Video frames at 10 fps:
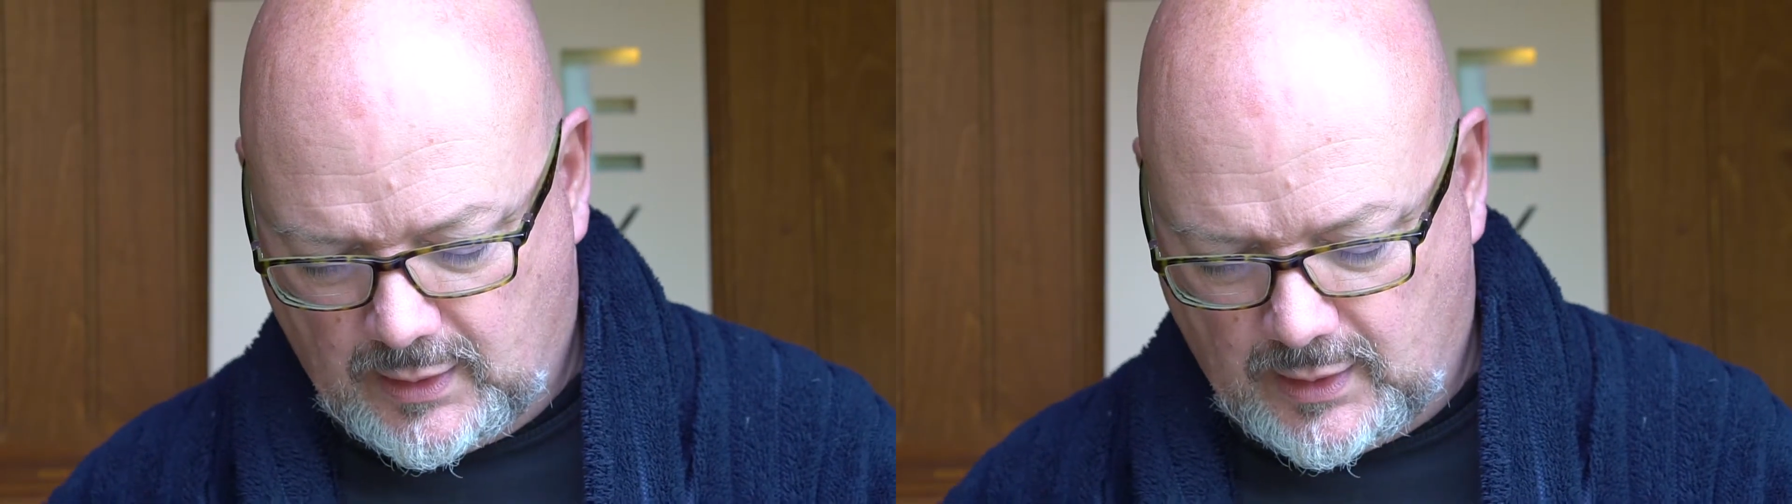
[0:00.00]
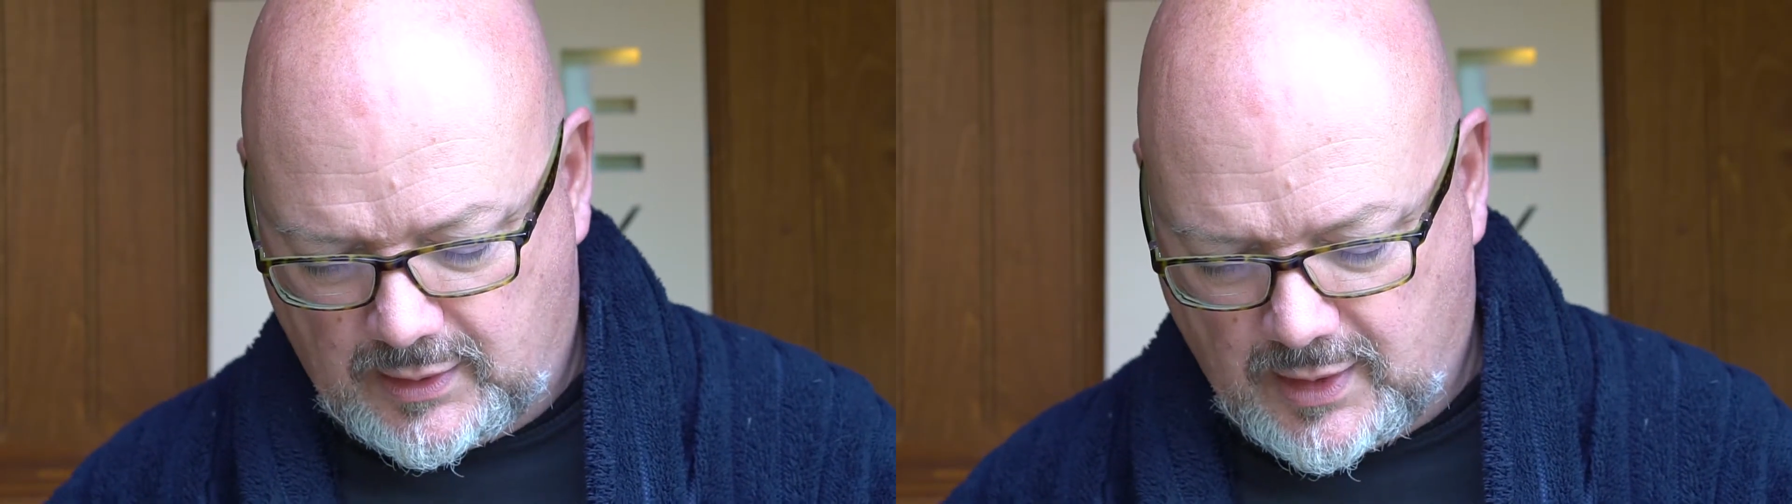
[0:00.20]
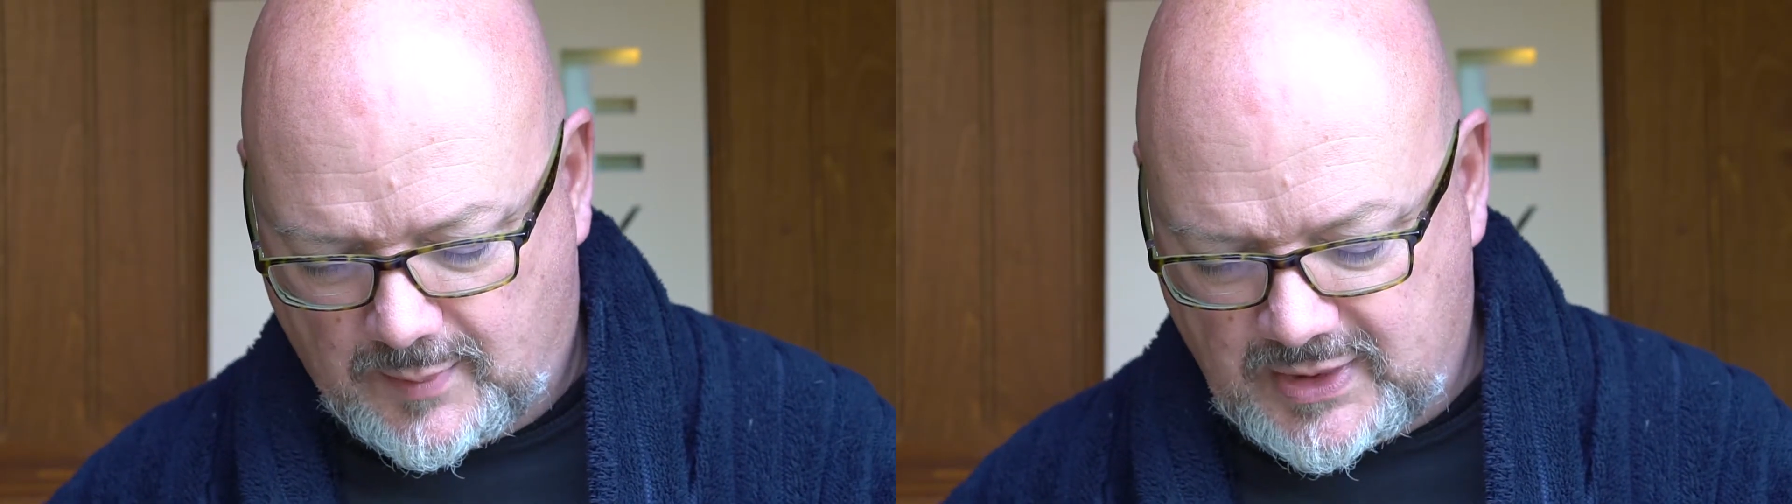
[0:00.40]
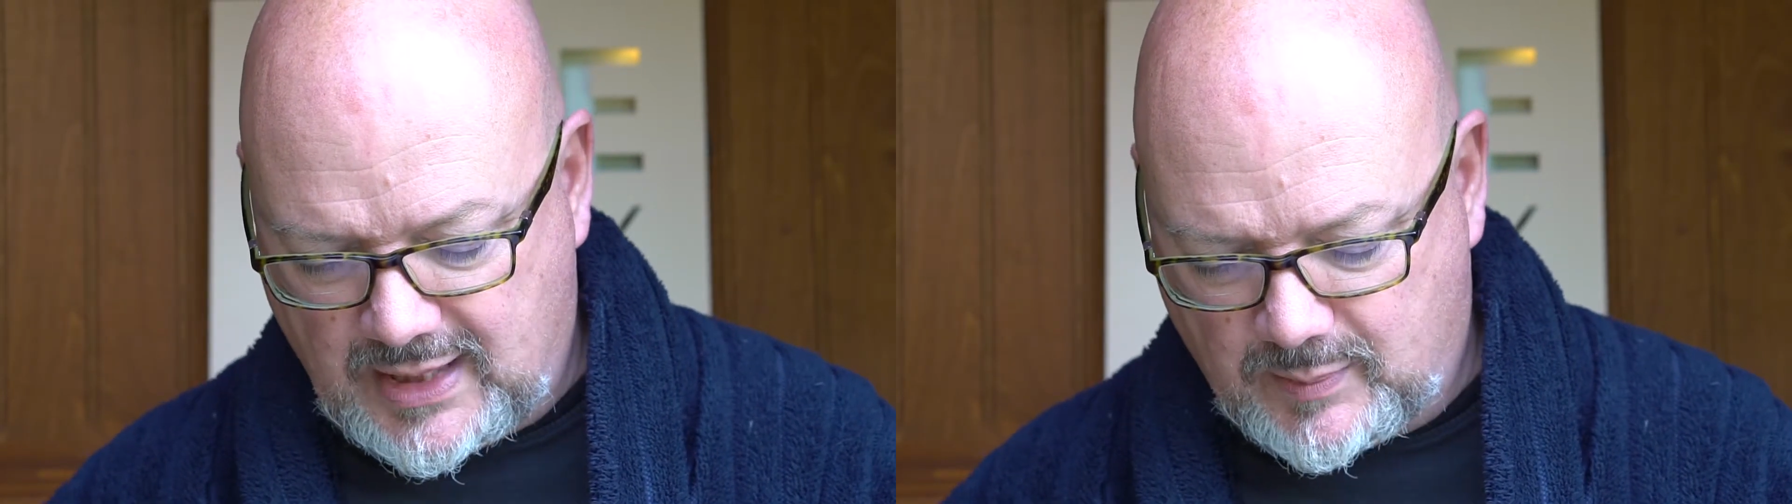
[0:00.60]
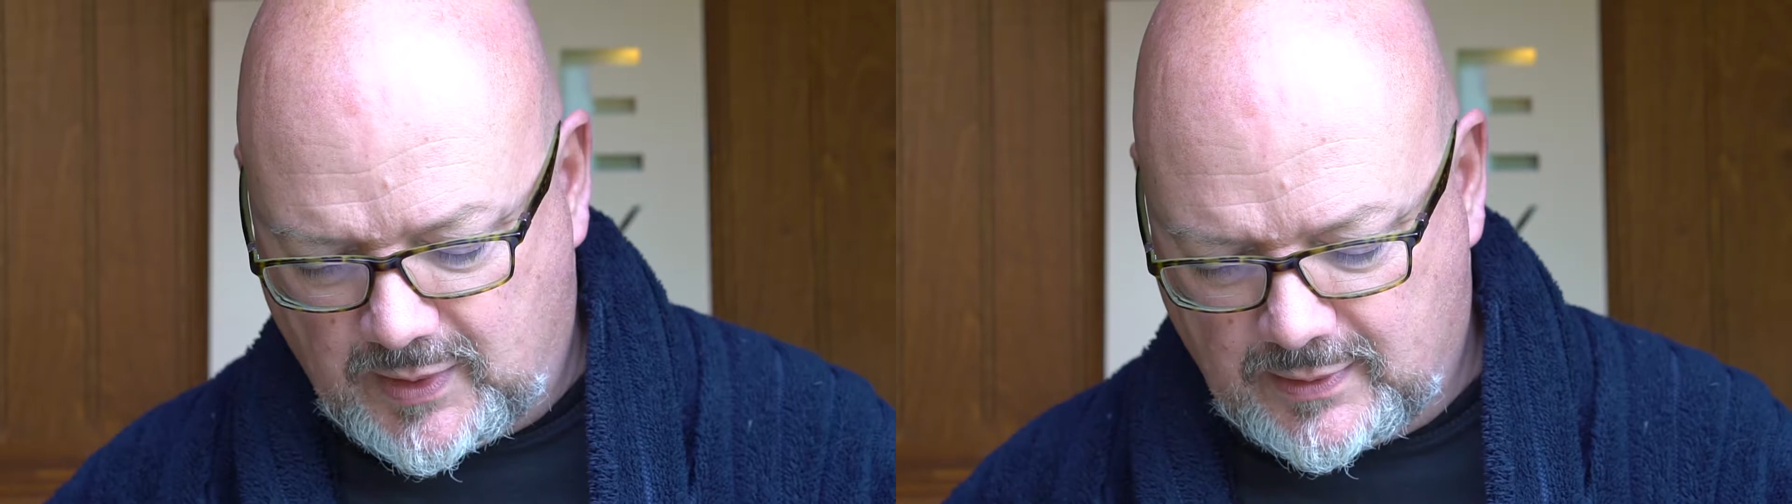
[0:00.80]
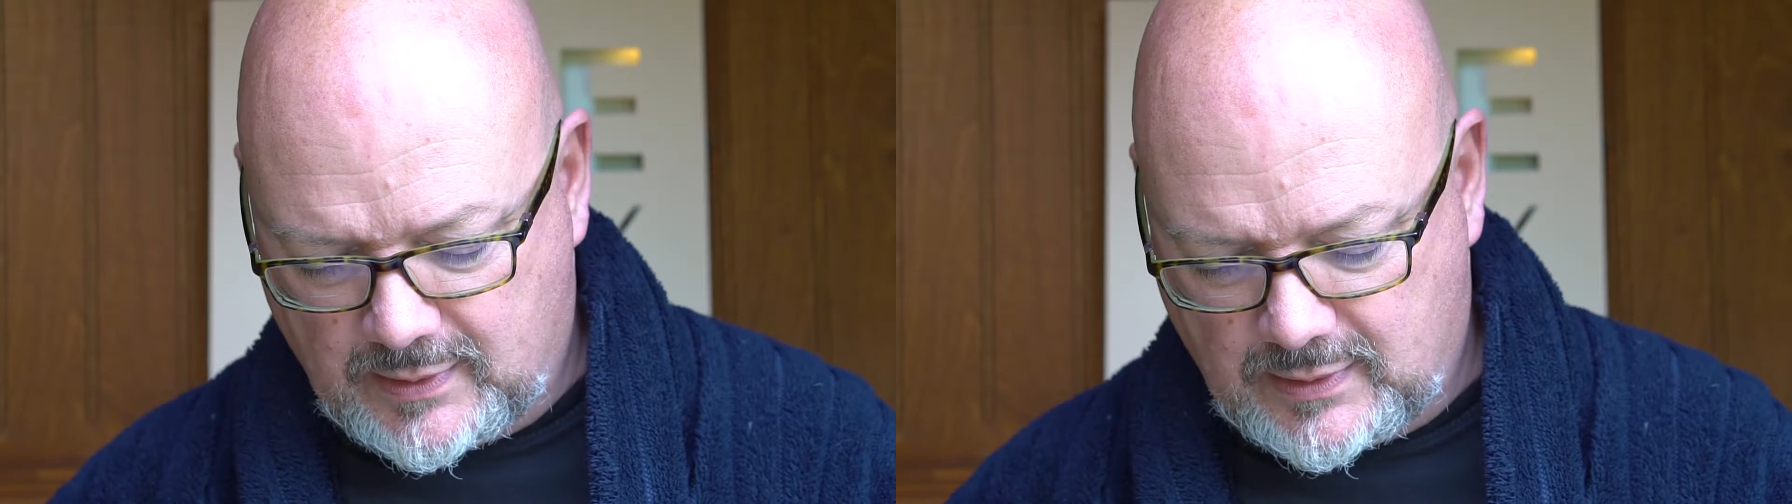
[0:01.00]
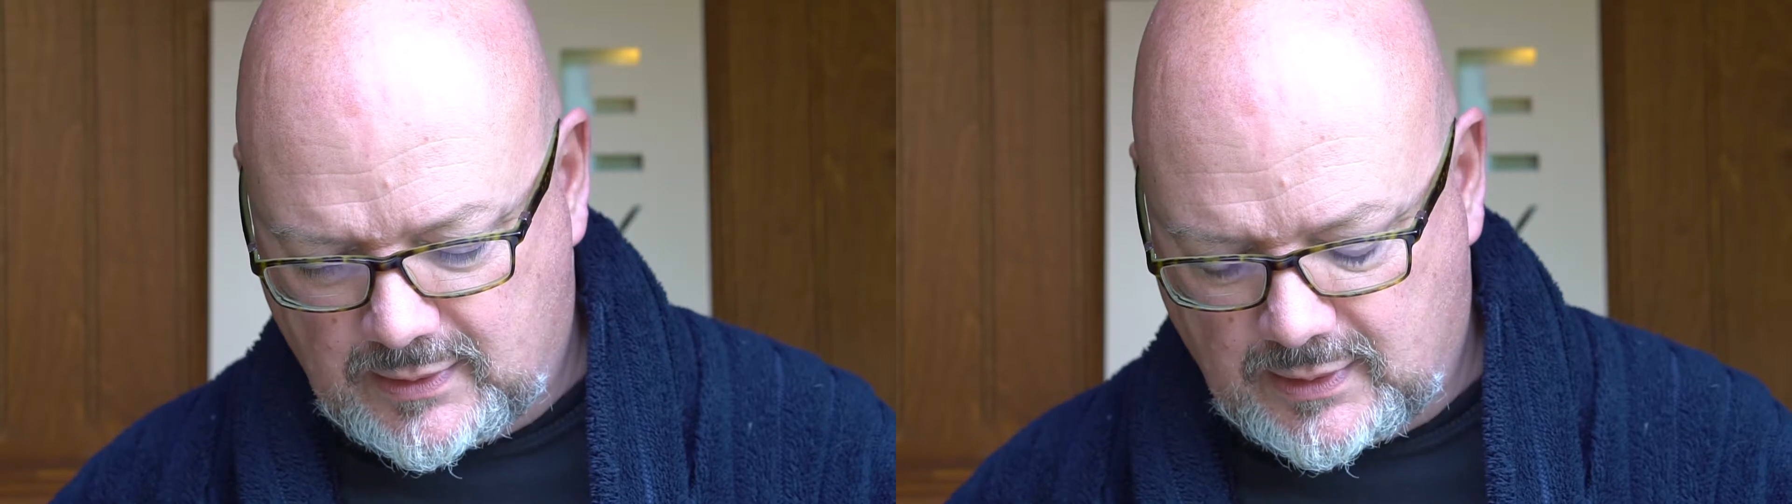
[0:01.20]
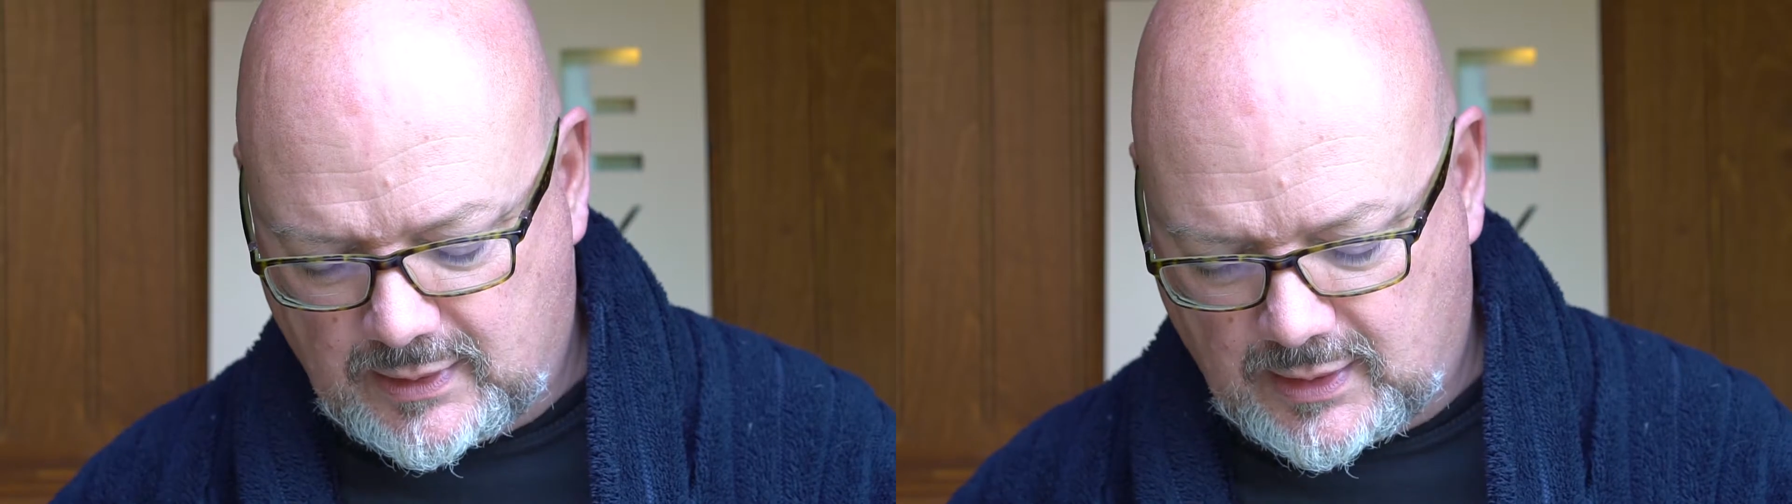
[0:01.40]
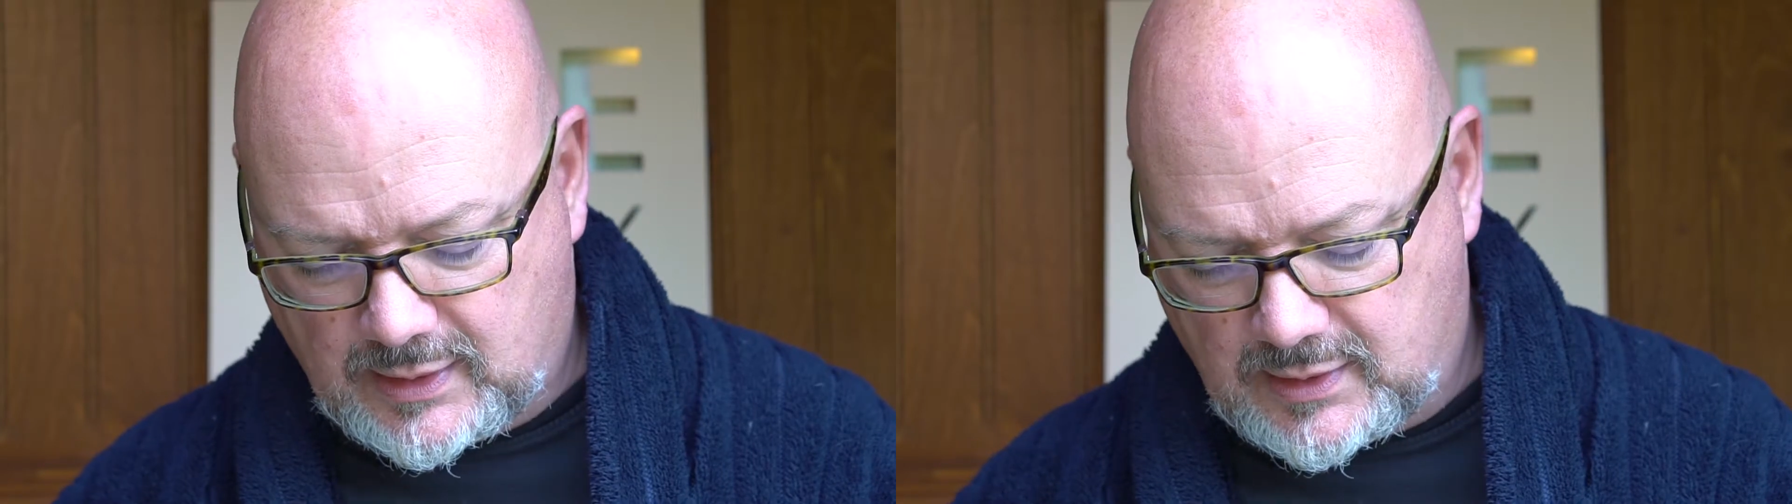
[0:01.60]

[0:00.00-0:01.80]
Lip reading: A time to keep and